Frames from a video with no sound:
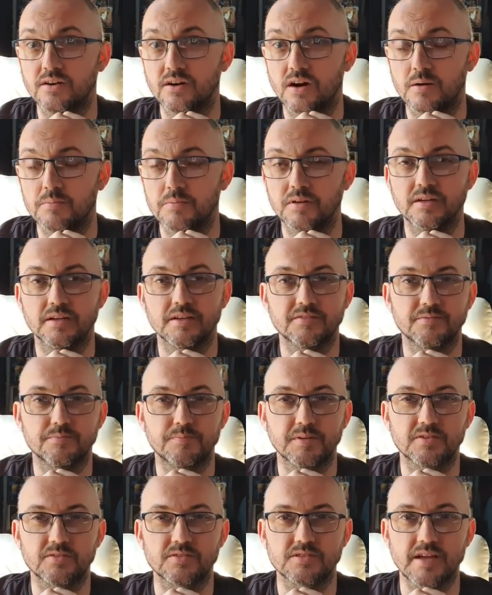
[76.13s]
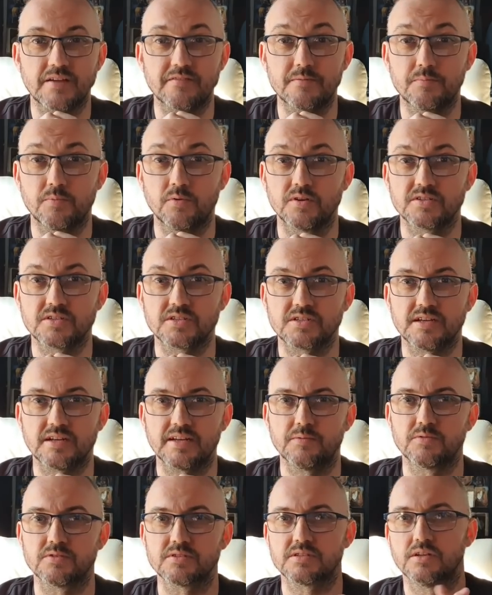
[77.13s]
I believe, because David Moyes has said he
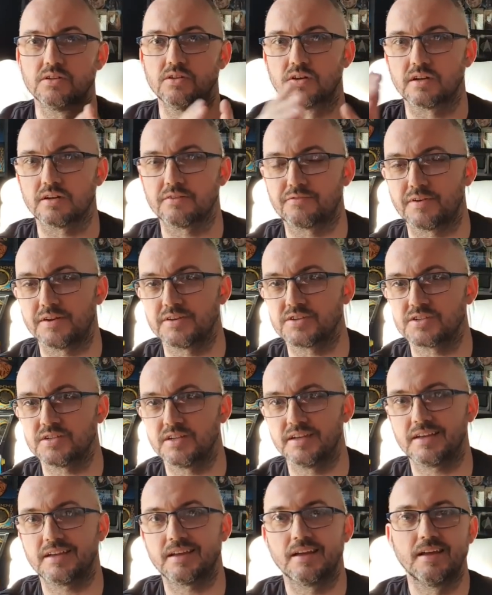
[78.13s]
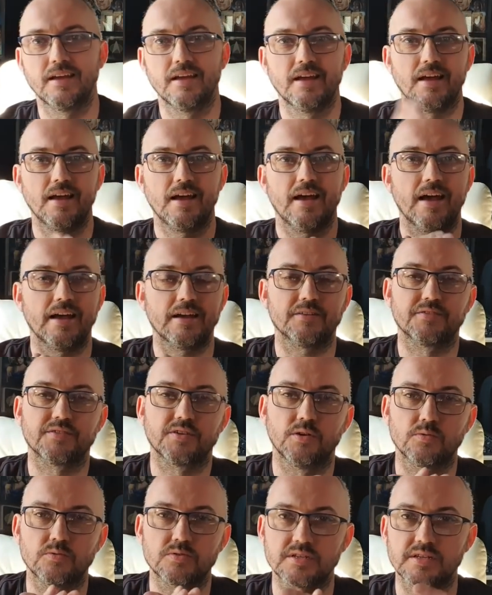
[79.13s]
wants to look at the French league and of
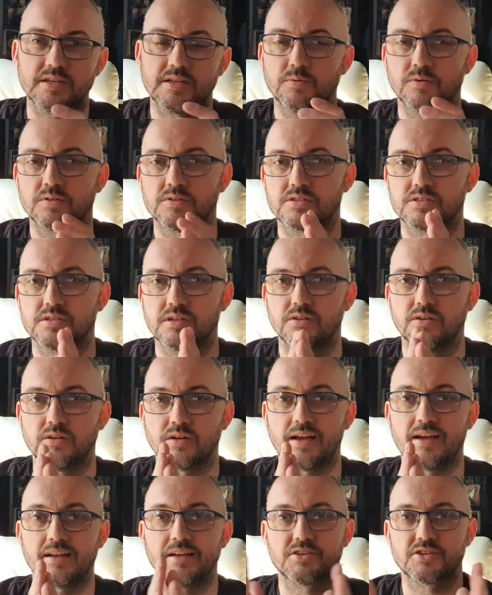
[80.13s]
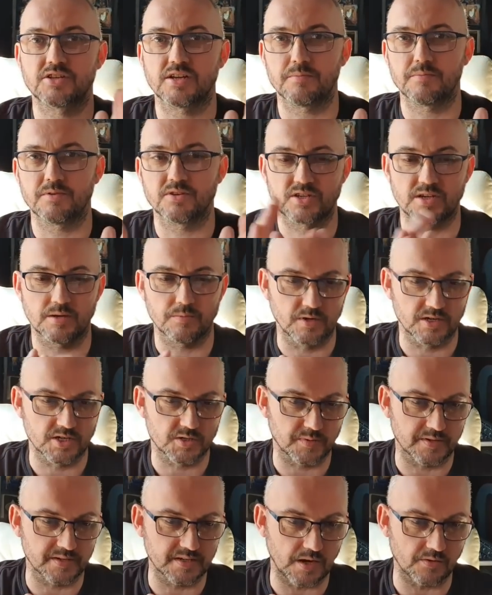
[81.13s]
course he wants to look at the championship which
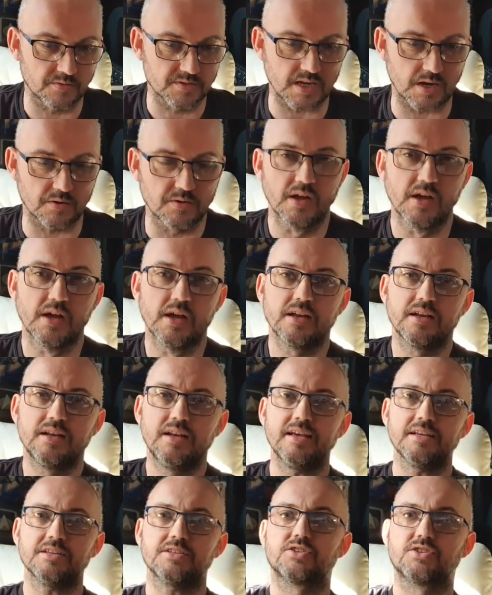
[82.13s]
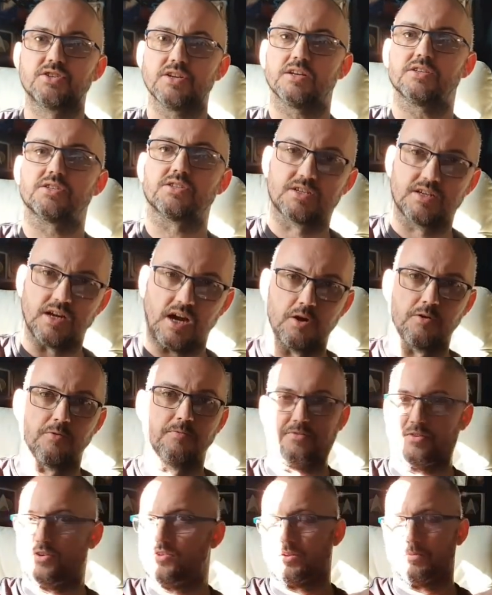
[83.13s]
we know so let's just go
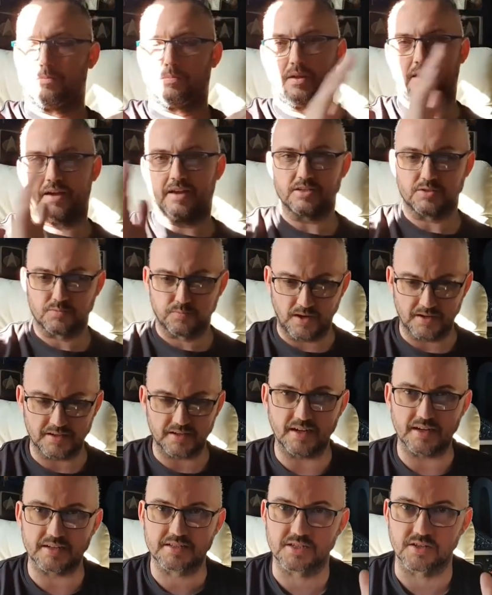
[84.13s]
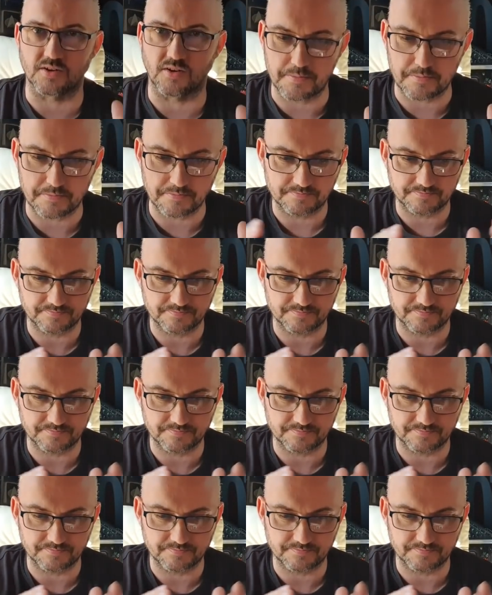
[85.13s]
through the players one at a time